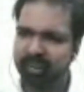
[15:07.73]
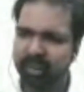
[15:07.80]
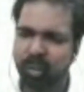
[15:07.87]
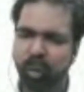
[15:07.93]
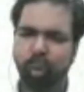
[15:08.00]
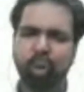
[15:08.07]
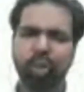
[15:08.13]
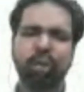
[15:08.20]

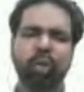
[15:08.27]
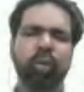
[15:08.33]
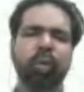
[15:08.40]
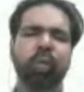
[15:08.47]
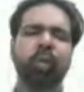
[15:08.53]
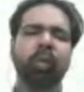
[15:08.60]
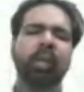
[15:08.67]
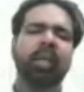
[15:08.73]

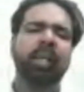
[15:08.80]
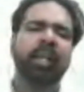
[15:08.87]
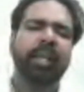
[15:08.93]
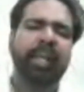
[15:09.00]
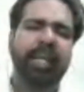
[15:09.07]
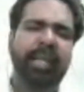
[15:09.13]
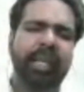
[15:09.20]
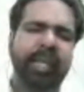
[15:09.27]
Also,
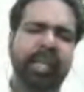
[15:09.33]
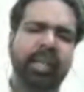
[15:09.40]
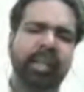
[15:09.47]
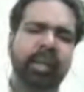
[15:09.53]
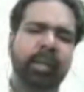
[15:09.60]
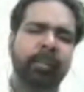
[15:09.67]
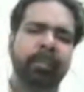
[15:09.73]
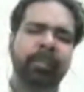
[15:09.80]
he
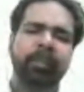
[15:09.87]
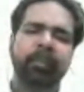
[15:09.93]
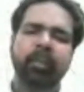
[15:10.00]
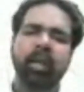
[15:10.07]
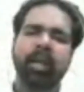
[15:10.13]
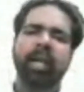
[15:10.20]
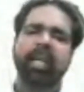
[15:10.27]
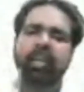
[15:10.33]

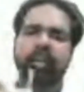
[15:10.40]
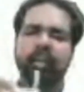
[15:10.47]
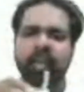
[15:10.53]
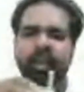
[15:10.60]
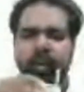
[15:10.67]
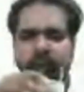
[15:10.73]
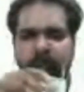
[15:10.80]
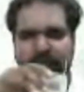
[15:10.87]
has
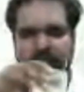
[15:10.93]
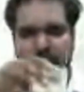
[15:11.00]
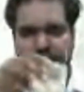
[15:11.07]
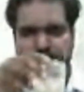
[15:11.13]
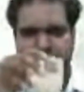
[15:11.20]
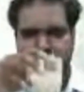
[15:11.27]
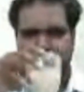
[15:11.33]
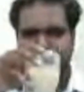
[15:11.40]
written quite a lot
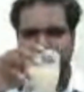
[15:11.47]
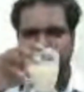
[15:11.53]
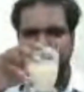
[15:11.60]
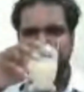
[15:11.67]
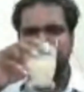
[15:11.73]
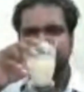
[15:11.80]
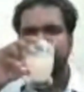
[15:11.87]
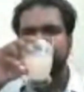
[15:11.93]
of short
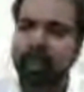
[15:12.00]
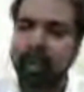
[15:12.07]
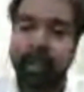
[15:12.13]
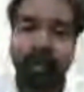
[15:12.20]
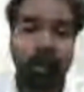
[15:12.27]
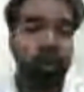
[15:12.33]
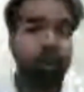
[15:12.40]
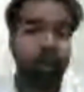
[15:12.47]
stories
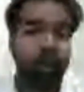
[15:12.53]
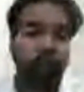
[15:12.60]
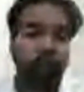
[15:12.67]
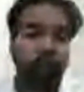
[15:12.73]
and also known